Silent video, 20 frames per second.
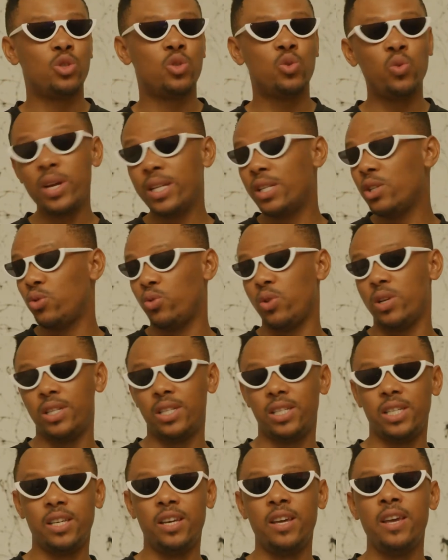
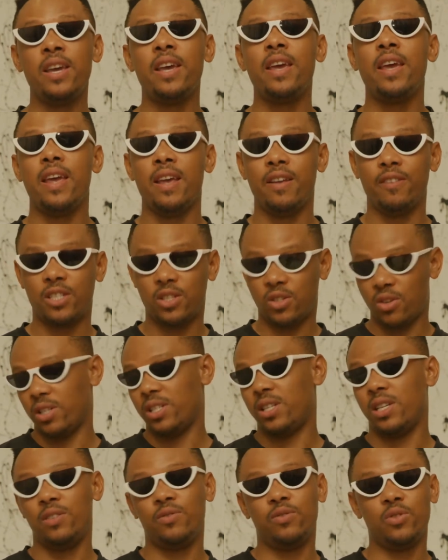2020 a
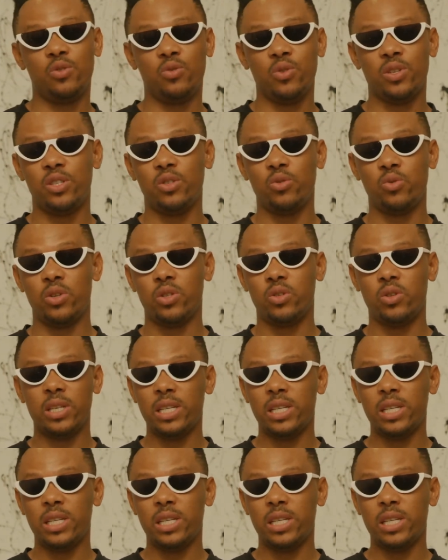successful 2020.